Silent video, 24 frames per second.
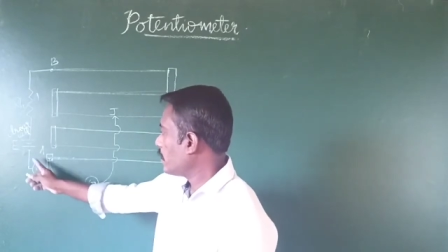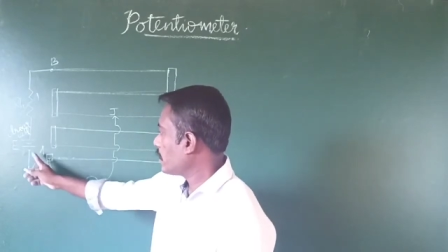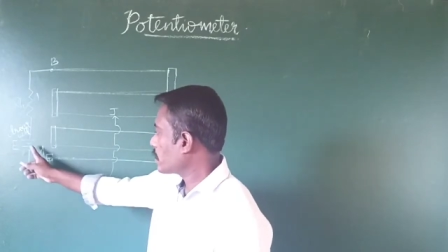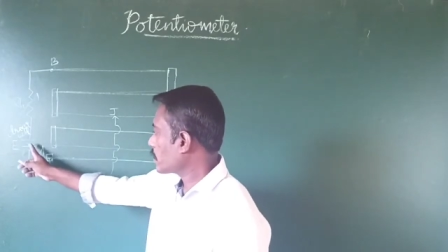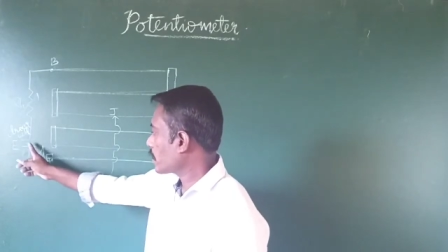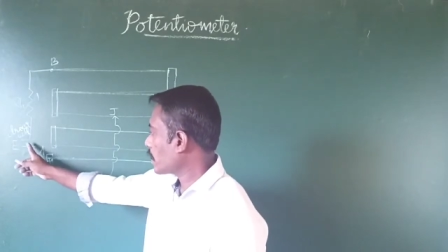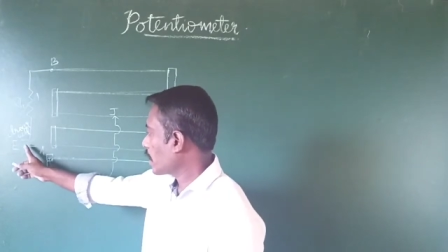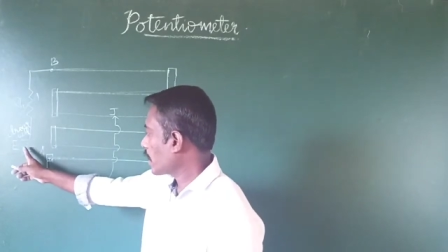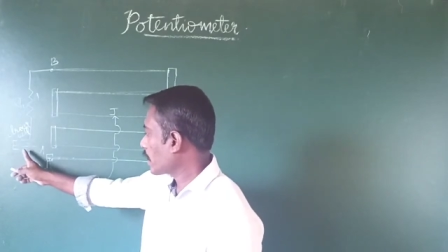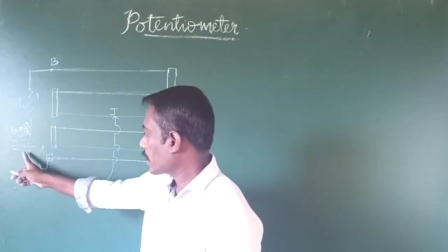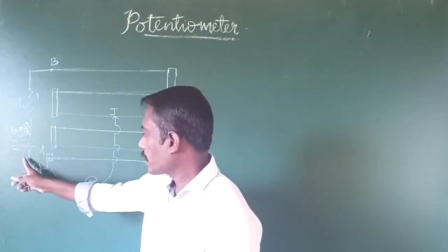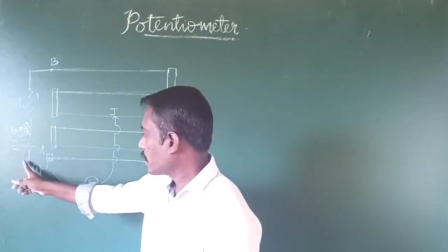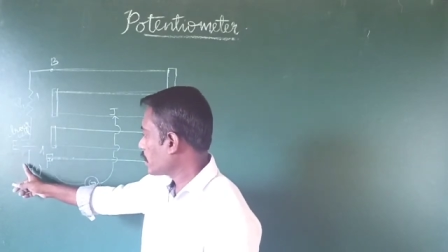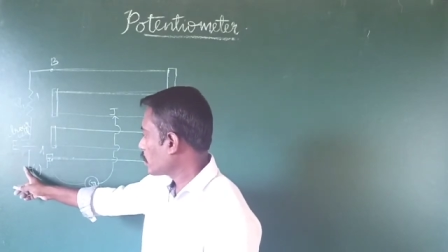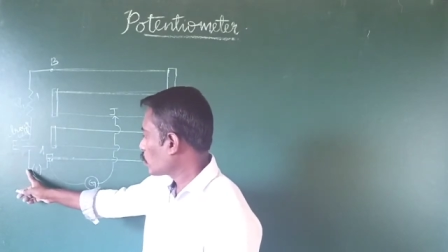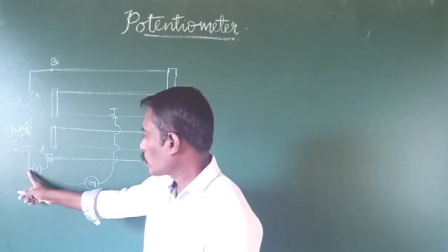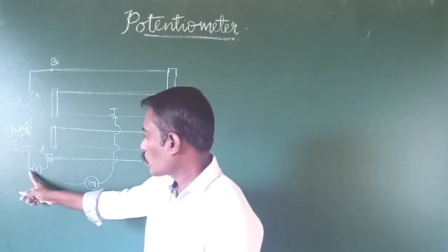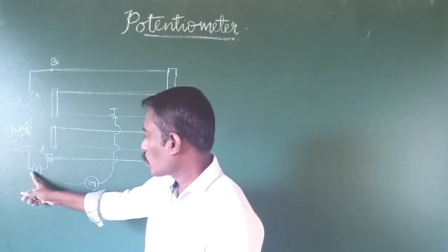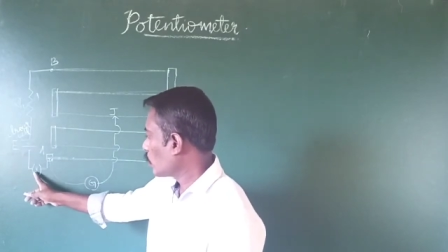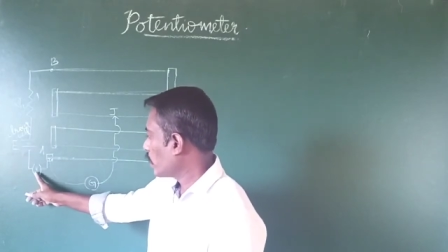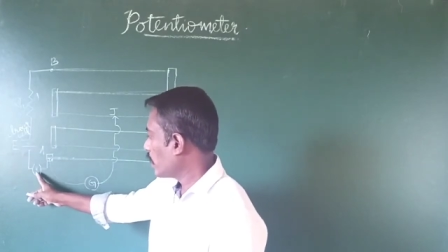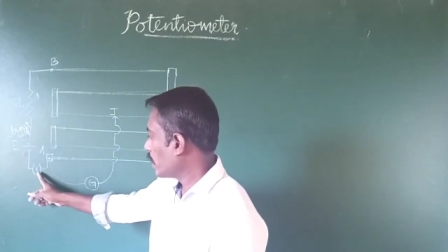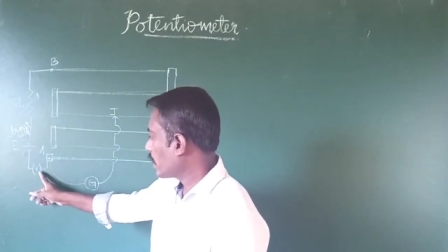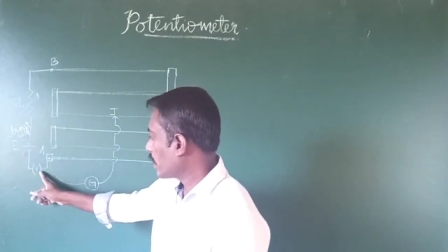is connected
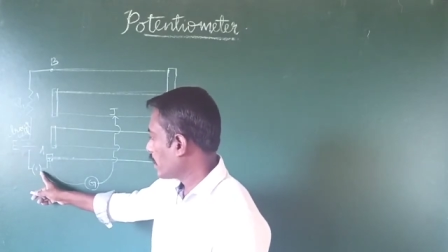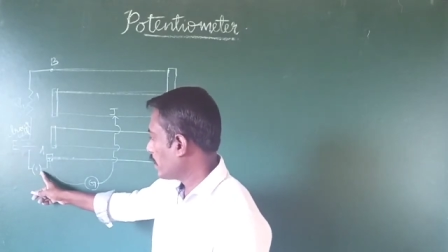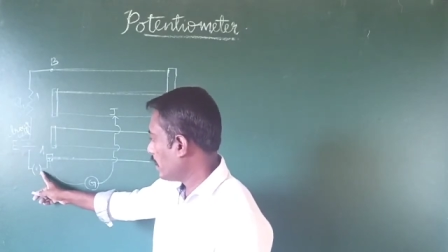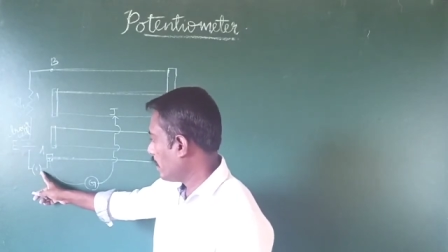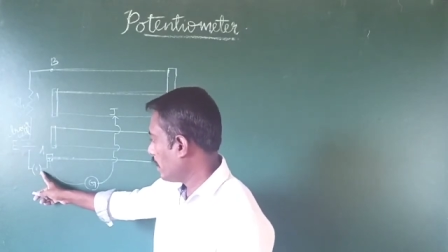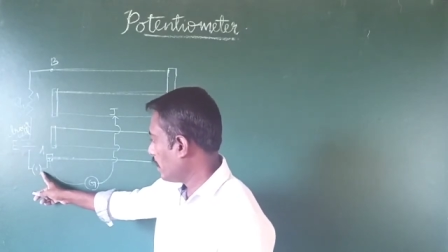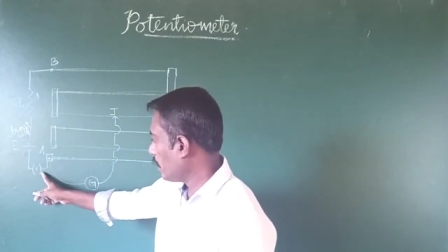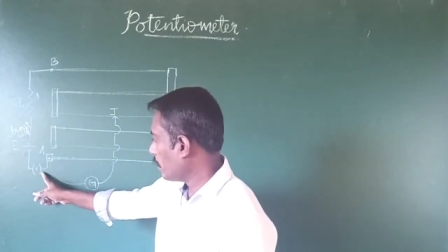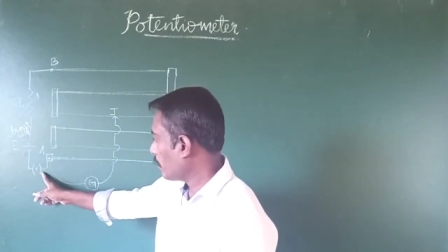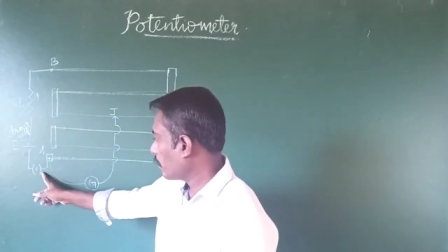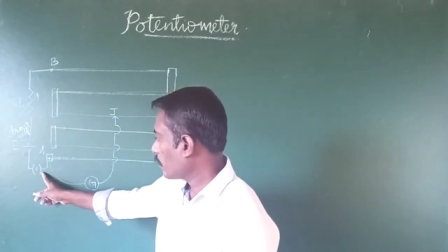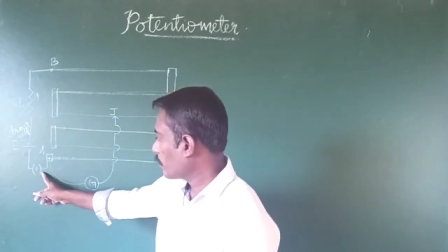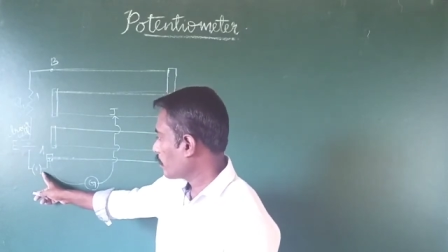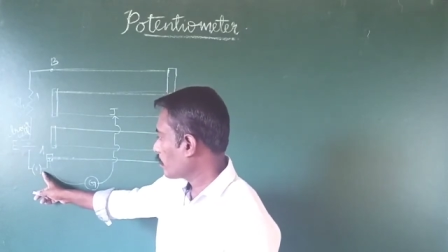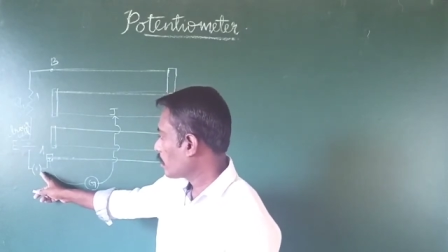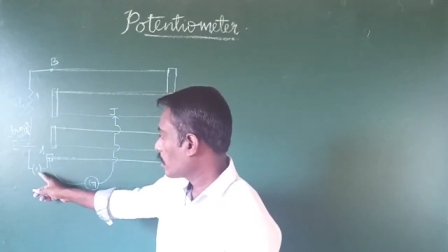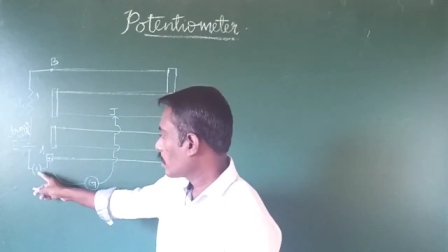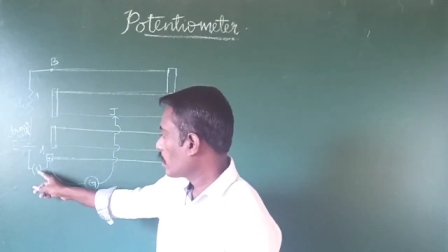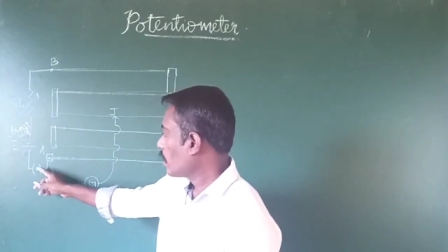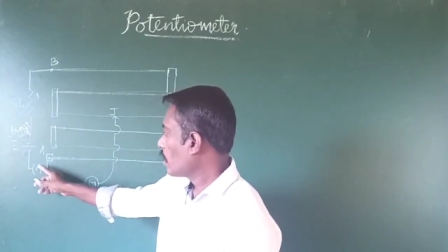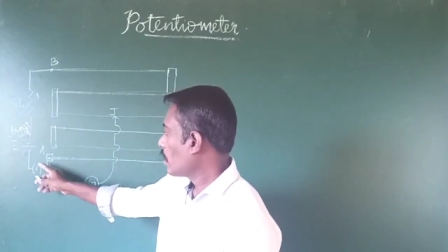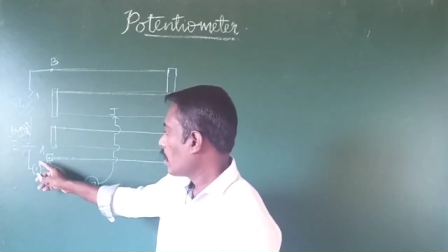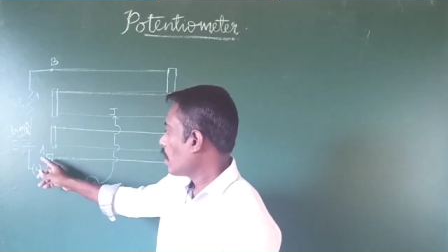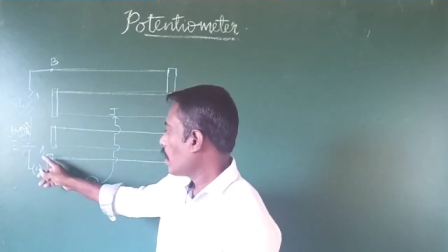to a key,
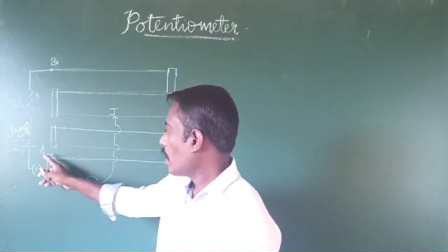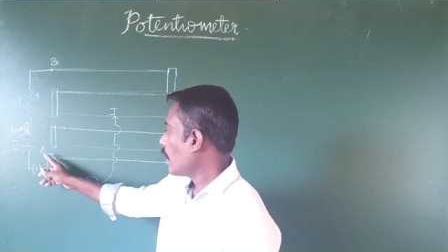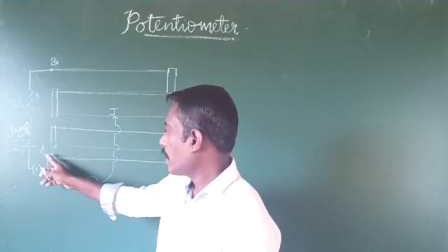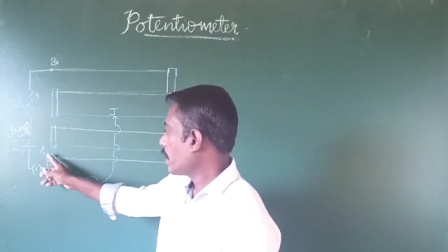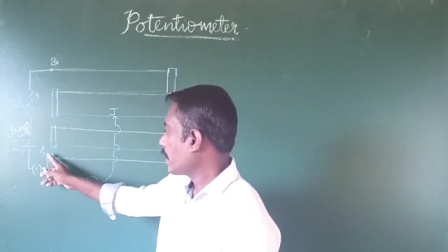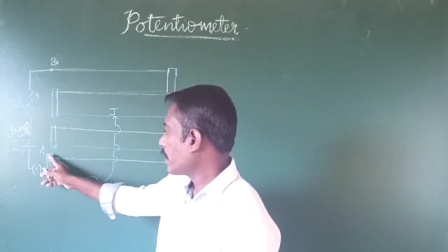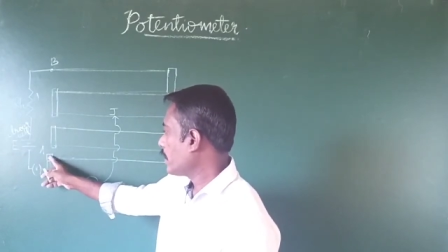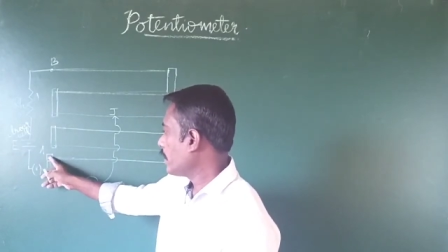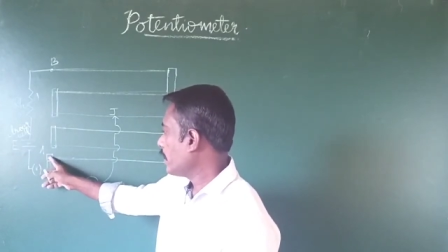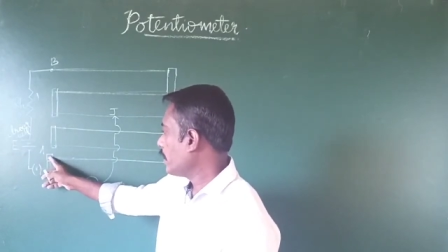and